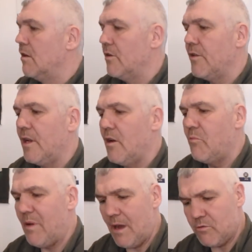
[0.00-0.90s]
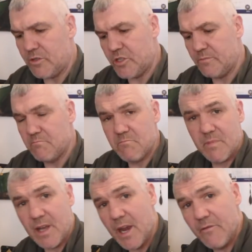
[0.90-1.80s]
Another little pouch.
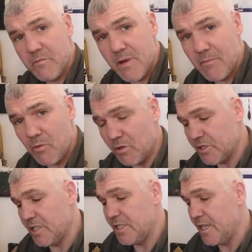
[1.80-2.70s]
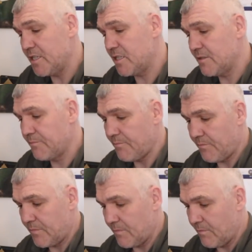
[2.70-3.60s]
Can't remember what's in this.
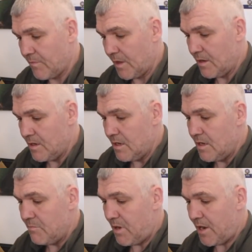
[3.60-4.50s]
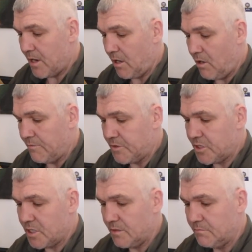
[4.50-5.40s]
Pair of
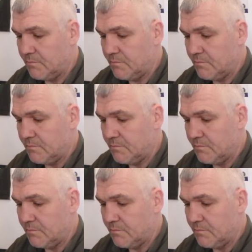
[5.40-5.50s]
gloves,